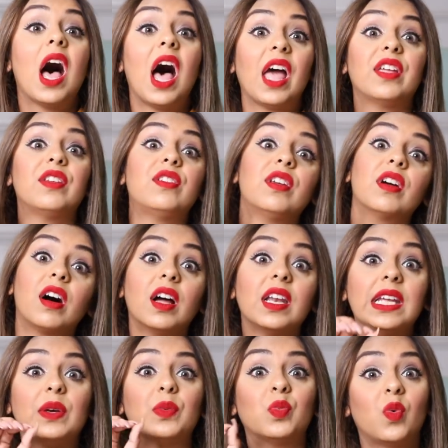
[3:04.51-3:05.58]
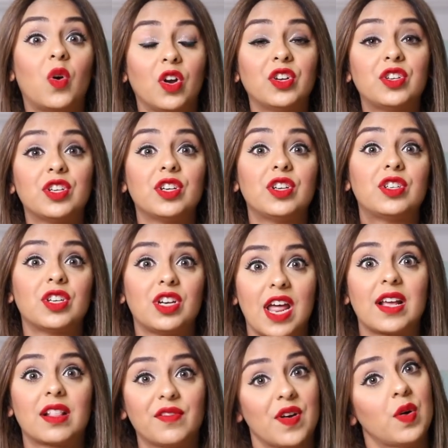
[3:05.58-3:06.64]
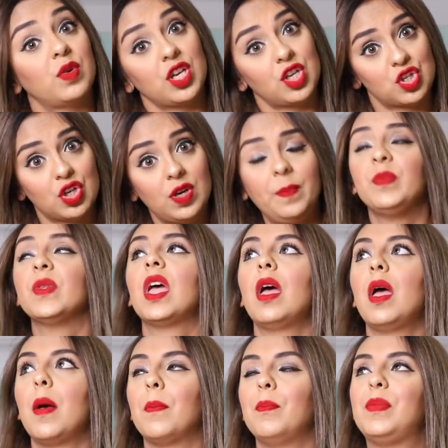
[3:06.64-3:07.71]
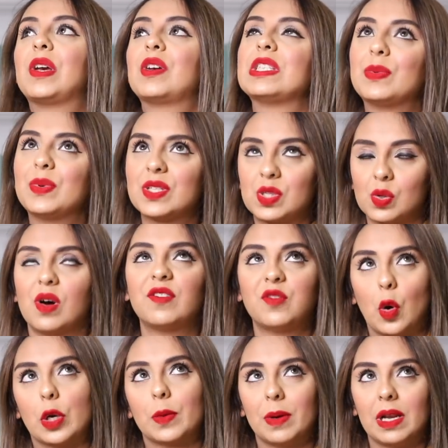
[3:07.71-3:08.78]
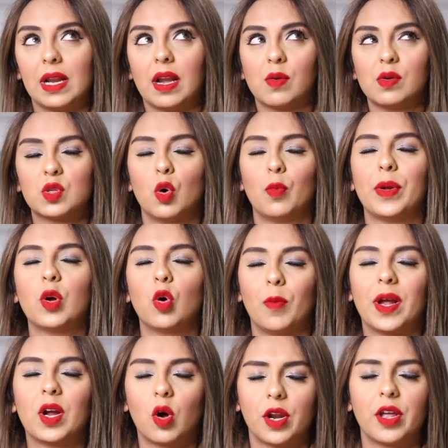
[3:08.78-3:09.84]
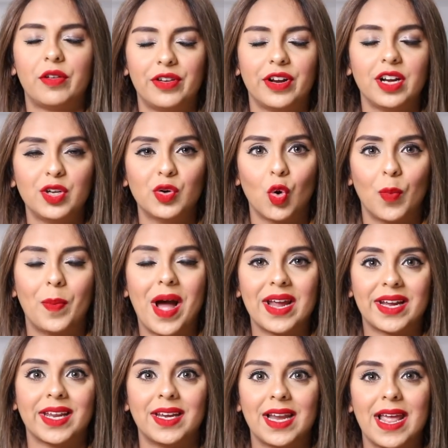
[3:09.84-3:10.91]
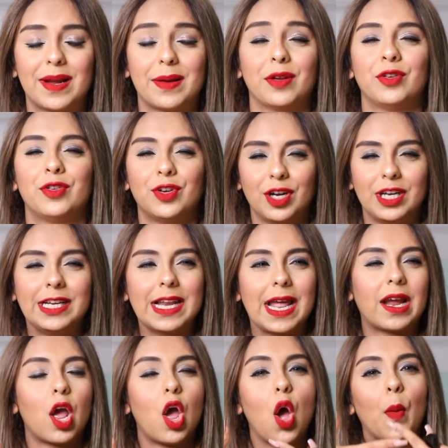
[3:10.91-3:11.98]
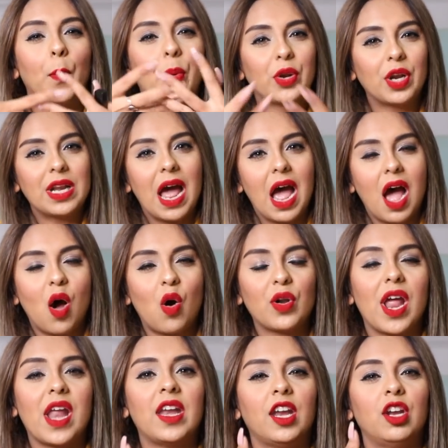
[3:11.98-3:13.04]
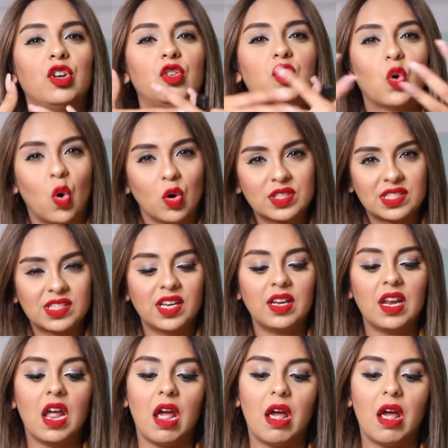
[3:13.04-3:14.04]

I really wanted to like the foundation because it was so affordable and I was hoping, oh my god, I really hope I can really put it out and endorse it.